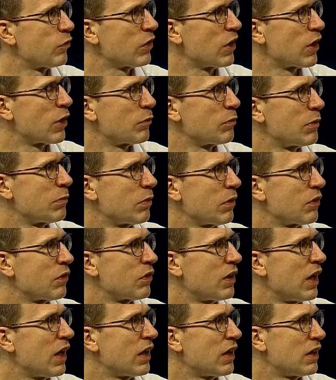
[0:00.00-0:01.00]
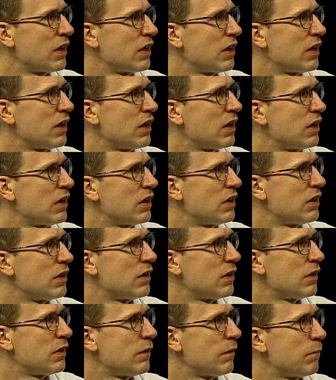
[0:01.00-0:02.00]
a lot of people today.
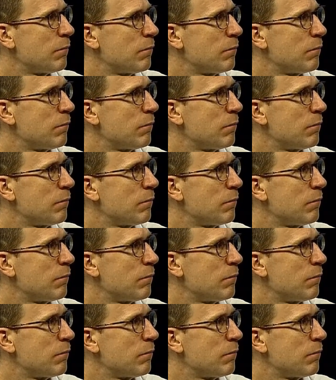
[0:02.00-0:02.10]
So